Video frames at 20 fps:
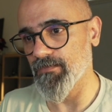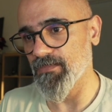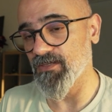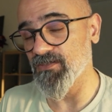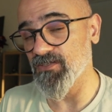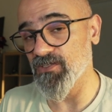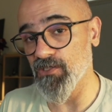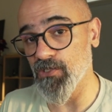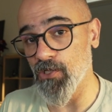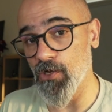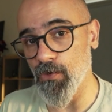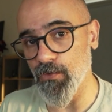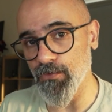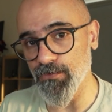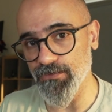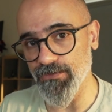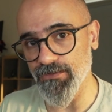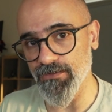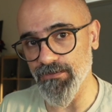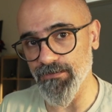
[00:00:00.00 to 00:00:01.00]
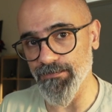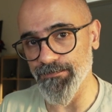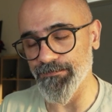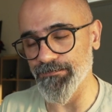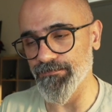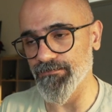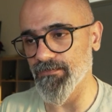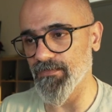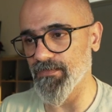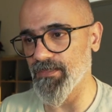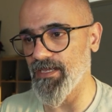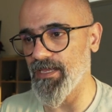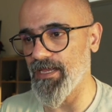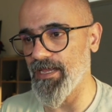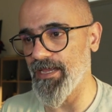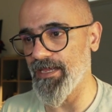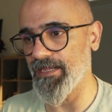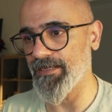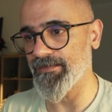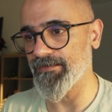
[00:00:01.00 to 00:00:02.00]
slows,
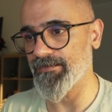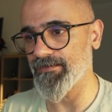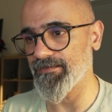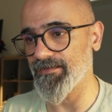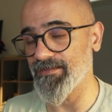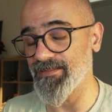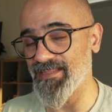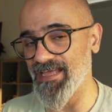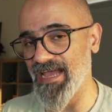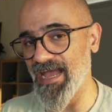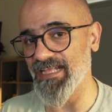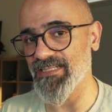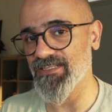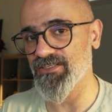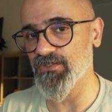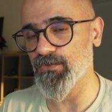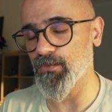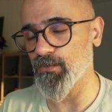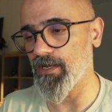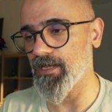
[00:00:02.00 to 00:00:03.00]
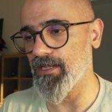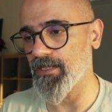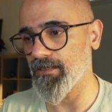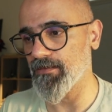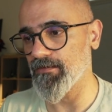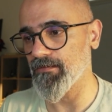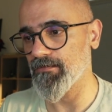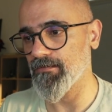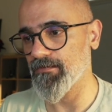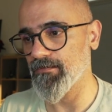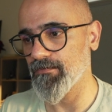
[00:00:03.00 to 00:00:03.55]
and that's when